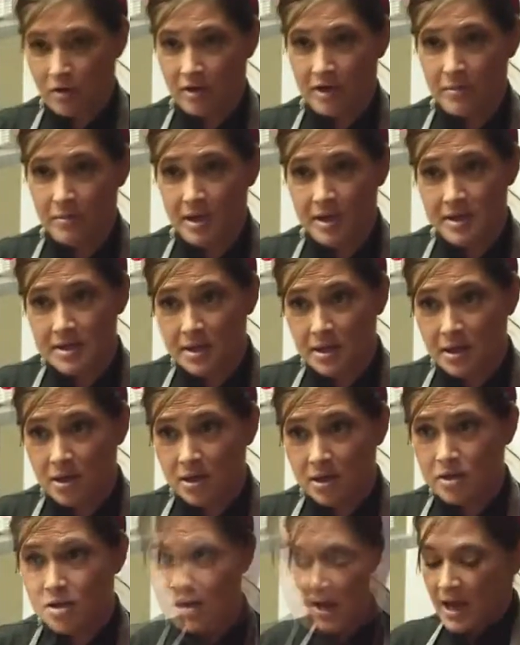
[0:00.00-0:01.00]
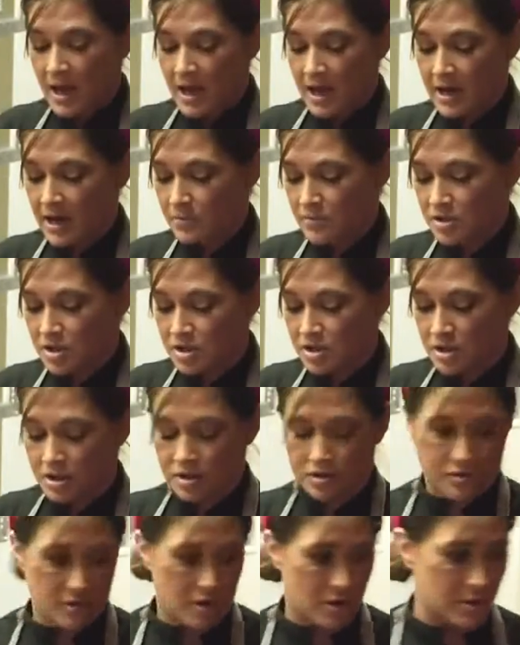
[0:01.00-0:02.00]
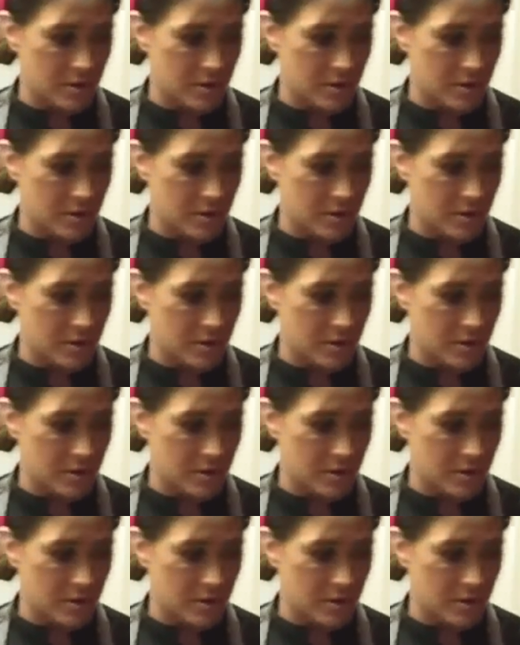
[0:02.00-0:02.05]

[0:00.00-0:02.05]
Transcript: curry mix here, and I'm just gonna